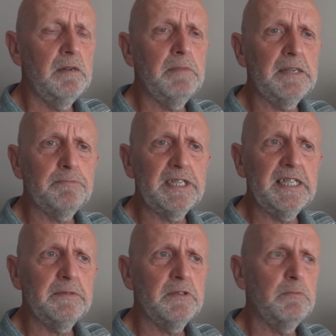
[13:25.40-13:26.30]
and may bring
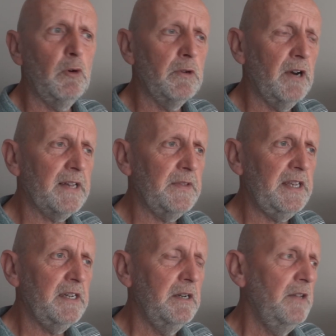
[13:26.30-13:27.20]
it to more like
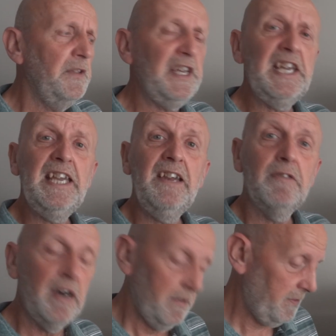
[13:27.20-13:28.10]
the, uh, the
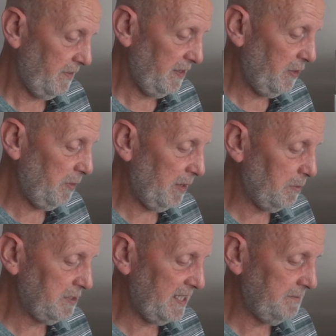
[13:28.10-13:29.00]
era that the unit
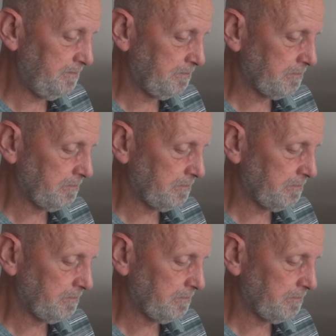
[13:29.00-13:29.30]
was in.